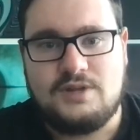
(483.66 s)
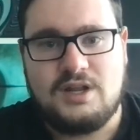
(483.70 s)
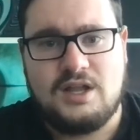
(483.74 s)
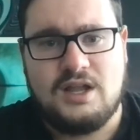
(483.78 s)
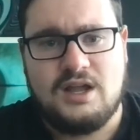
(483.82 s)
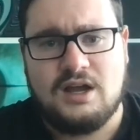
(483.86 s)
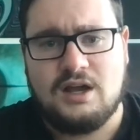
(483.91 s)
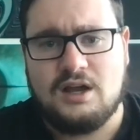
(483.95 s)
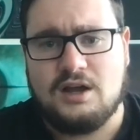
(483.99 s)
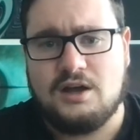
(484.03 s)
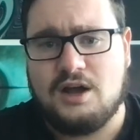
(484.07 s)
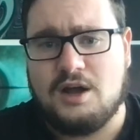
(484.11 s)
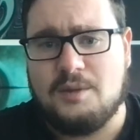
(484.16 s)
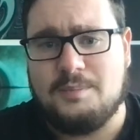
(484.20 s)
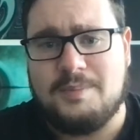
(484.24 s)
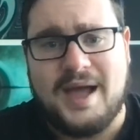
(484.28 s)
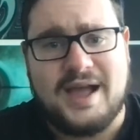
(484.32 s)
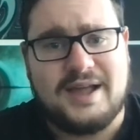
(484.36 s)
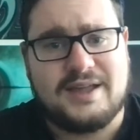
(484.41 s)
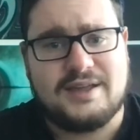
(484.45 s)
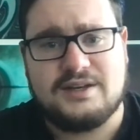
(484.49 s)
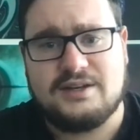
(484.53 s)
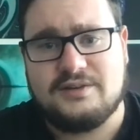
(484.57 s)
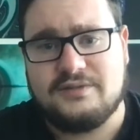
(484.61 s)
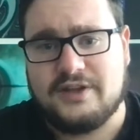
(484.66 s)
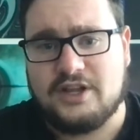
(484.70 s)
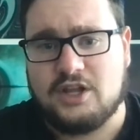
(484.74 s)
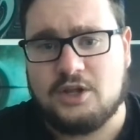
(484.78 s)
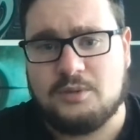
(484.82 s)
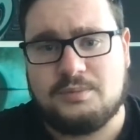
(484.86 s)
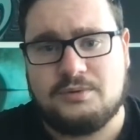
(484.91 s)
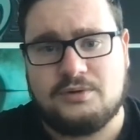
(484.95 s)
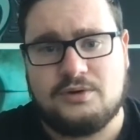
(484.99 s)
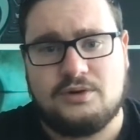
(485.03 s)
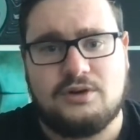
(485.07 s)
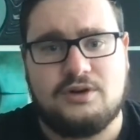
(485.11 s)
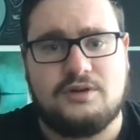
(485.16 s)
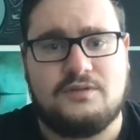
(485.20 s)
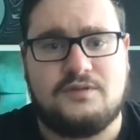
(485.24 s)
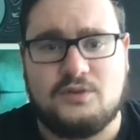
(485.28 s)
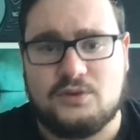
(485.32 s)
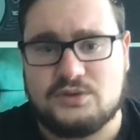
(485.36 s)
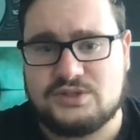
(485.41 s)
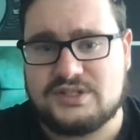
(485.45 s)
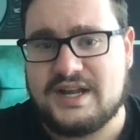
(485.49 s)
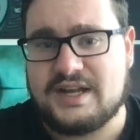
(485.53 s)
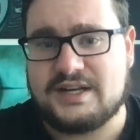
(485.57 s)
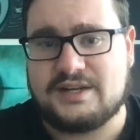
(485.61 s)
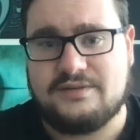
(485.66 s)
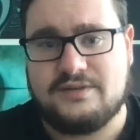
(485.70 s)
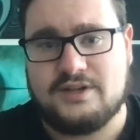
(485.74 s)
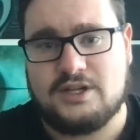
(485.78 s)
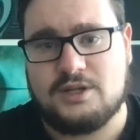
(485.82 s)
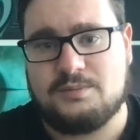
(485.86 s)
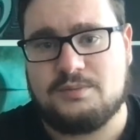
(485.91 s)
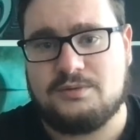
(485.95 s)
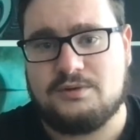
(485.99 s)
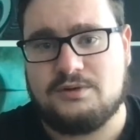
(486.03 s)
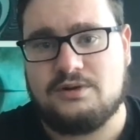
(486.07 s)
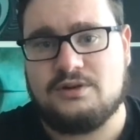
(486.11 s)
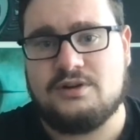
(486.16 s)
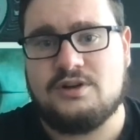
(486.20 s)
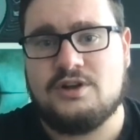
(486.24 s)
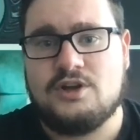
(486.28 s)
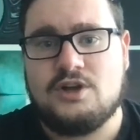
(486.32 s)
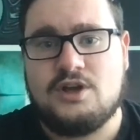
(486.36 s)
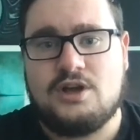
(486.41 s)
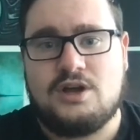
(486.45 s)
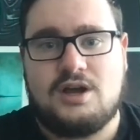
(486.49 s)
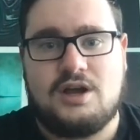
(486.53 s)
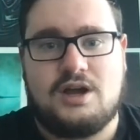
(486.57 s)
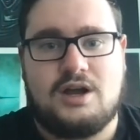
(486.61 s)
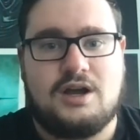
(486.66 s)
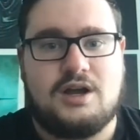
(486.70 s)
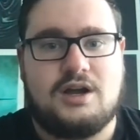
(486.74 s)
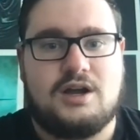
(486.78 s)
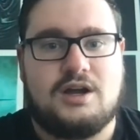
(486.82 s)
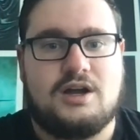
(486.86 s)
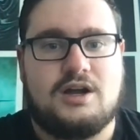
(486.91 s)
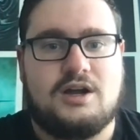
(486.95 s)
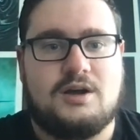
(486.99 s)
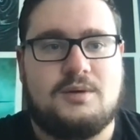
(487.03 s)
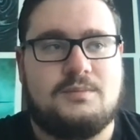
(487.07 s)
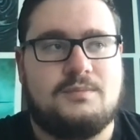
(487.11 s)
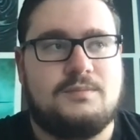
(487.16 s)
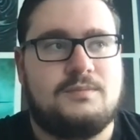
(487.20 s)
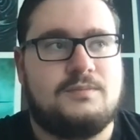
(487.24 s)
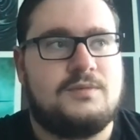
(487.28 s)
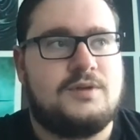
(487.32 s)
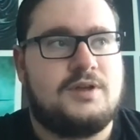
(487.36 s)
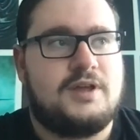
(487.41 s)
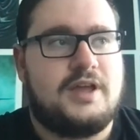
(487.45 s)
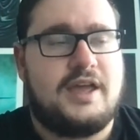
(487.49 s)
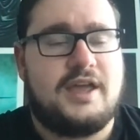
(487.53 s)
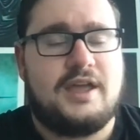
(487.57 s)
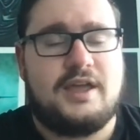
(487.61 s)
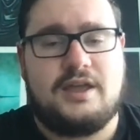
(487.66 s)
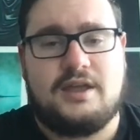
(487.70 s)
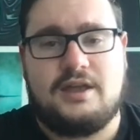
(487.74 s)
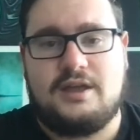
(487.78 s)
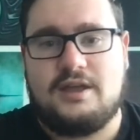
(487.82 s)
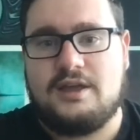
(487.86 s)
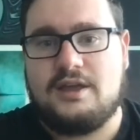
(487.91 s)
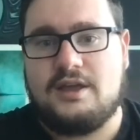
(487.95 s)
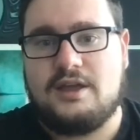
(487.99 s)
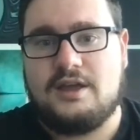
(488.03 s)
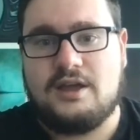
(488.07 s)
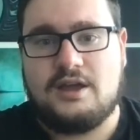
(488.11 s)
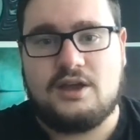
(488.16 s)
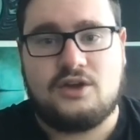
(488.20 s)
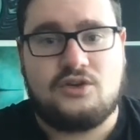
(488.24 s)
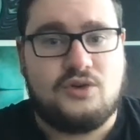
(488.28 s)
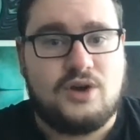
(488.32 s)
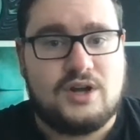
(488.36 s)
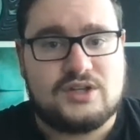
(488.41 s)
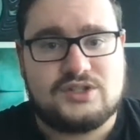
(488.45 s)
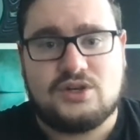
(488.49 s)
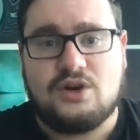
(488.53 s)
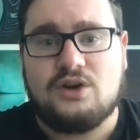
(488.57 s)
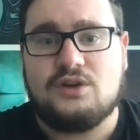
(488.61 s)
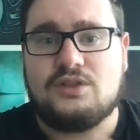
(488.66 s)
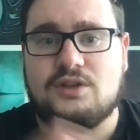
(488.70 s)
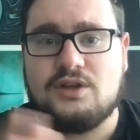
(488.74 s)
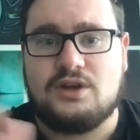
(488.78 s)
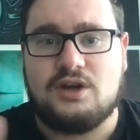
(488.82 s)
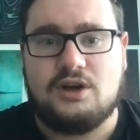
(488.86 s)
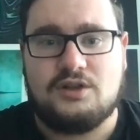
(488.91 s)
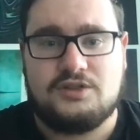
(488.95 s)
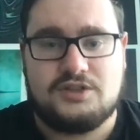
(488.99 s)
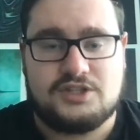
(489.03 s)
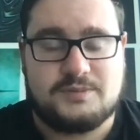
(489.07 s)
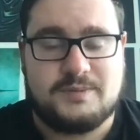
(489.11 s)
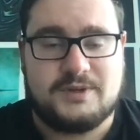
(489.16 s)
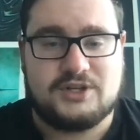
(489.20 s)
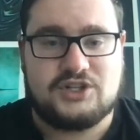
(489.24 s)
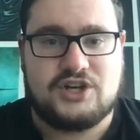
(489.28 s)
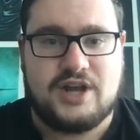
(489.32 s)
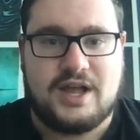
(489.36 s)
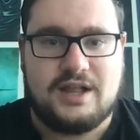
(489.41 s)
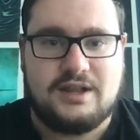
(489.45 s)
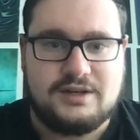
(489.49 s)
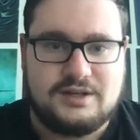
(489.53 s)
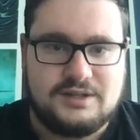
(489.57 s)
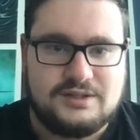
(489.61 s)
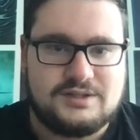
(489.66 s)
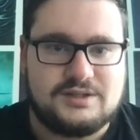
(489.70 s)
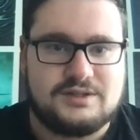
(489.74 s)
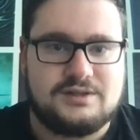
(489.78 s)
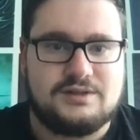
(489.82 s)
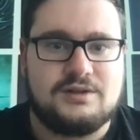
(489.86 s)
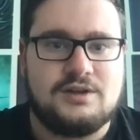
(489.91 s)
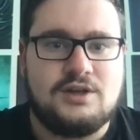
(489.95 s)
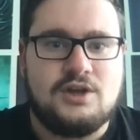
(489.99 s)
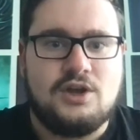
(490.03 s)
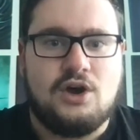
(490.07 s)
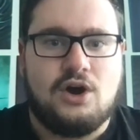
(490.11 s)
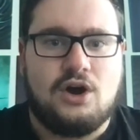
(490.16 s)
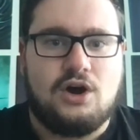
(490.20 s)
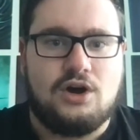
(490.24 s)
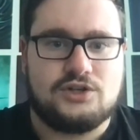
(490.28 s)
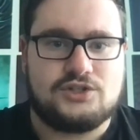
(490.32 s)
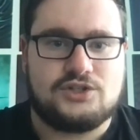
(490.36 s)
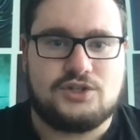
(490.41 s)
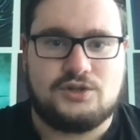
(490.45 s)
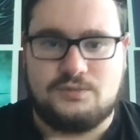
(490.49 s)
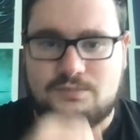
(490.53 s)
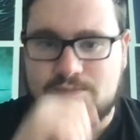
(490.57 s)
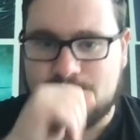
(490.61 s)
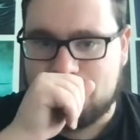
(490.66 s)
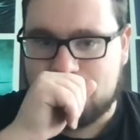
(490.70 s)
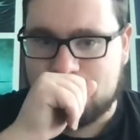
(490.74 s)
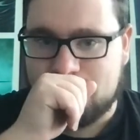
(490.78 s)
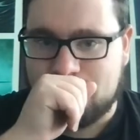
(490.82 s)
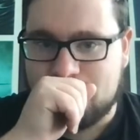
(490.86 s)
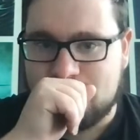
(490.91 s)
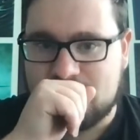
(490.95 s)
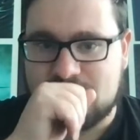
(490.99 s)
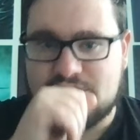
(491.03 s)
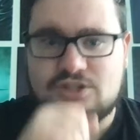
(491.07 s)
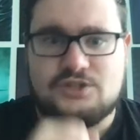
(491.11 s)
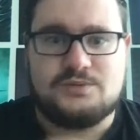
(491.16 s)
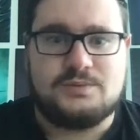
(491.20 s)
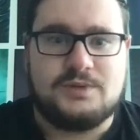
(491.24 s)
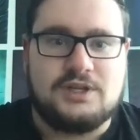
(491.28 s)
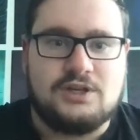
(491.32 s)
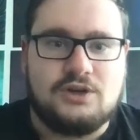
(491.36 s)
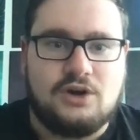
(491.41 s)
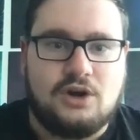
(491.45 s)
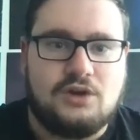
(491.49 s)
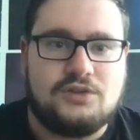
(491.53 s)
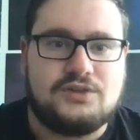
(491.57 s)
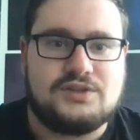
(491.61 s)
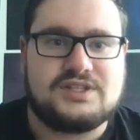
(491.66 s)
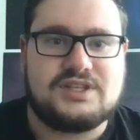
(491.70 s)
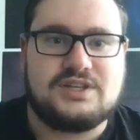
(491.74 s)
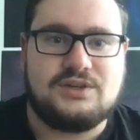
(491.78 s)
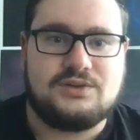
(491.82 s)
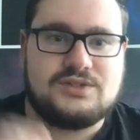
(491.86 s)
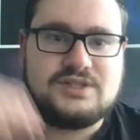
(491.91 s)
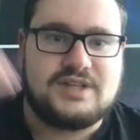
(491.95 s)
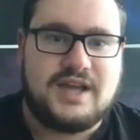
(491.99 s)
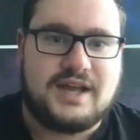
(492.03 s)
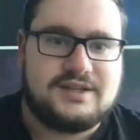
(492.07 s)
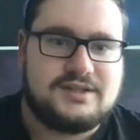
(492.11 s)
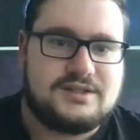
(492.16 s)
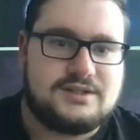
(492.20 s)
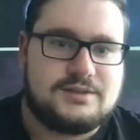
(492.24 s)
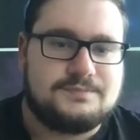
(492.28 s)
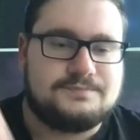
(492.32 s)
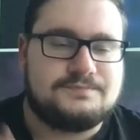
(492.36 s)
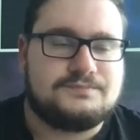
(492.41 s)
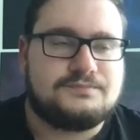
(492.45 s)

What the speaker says: a back-end developer, a full-stack developer, and across all the specialities and also, all the skill sets.